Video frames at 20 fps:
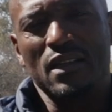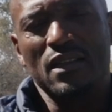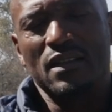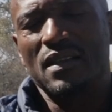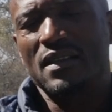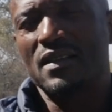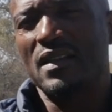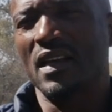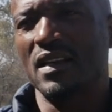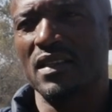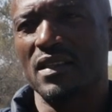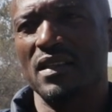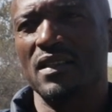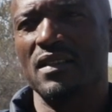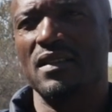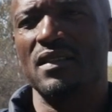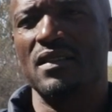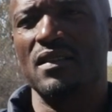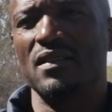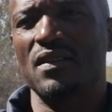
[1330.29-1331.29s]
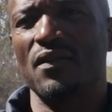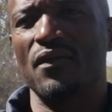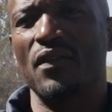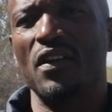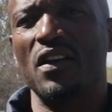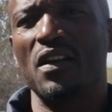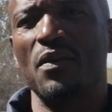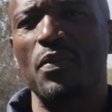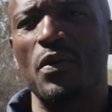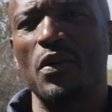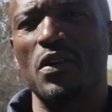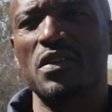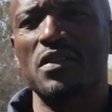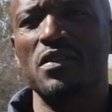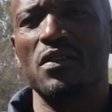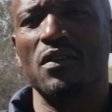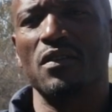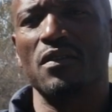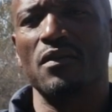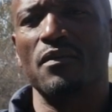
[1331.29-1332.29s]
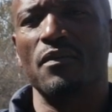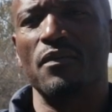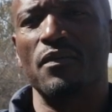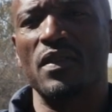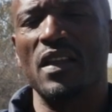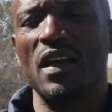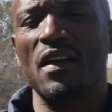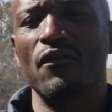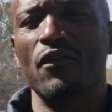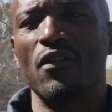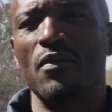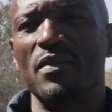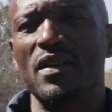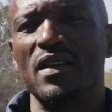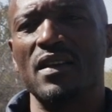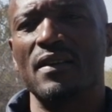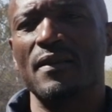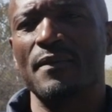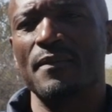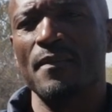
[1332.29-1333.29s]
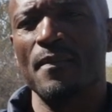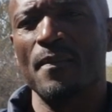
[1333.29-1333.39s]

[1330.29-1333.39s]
it's a very personal thing for me